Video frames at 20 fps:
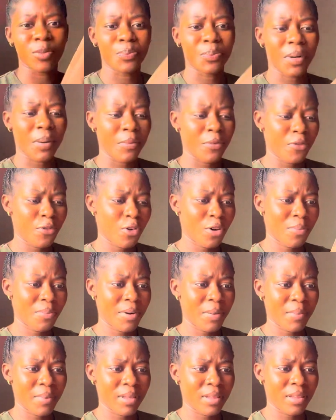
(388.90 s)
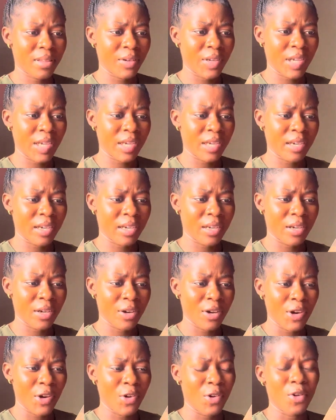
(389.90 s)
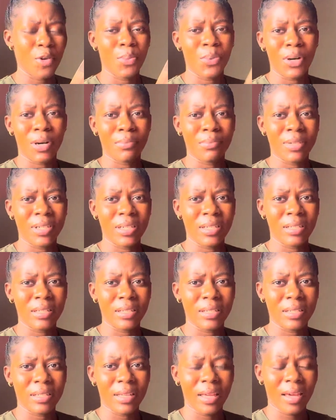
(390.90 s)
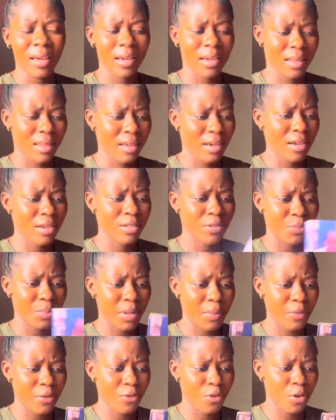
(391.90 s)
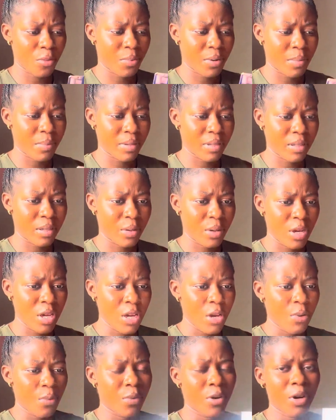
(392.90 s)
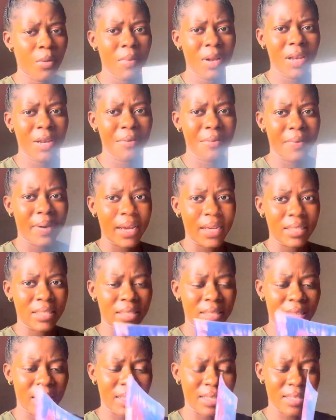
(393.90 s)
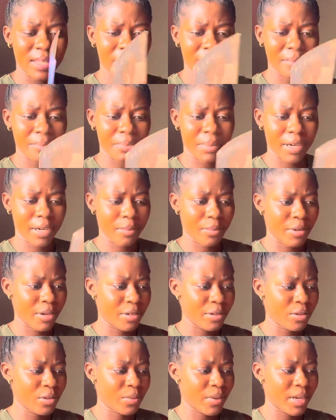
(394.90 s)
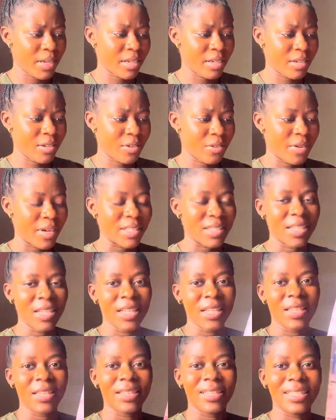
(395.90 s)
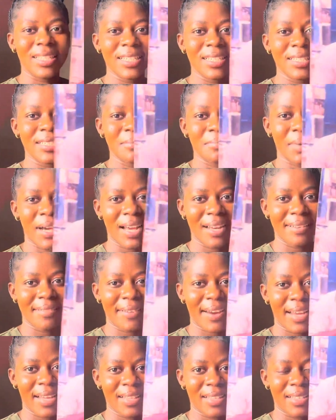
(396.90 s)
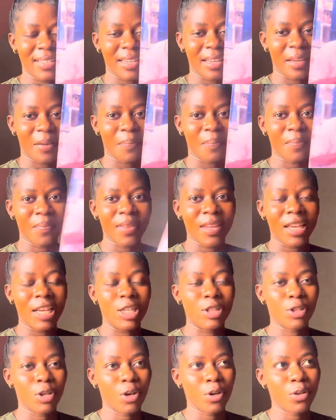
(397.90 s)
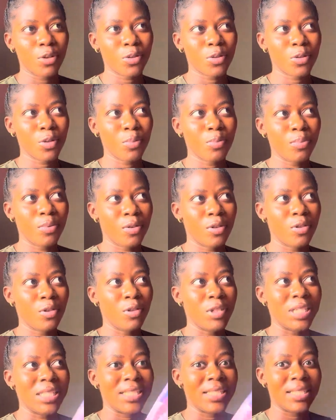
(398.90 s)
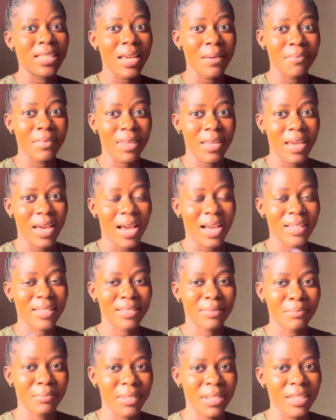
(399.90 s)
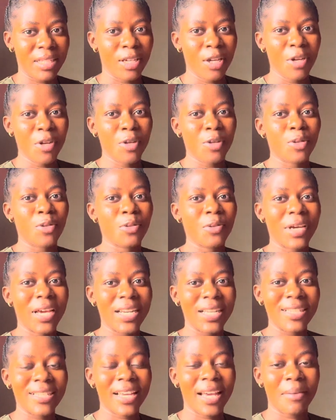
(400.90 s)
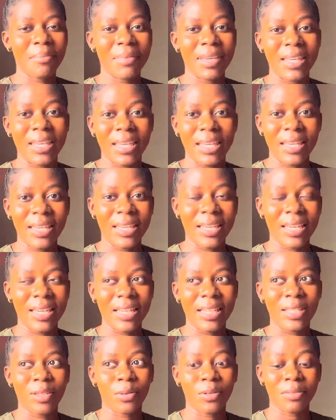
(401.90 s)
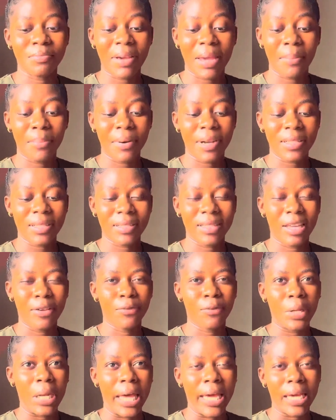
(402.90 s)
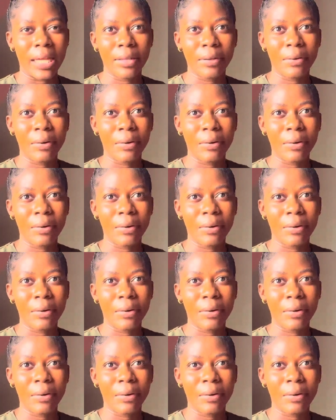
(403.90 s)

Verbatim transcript: in primary four or primary three yeah or primary yeah i think i was in primary four primary three we normally write things at the back but i don't know why they did not write this man right here is also born on the same day as me so anytime he it was my birthday for like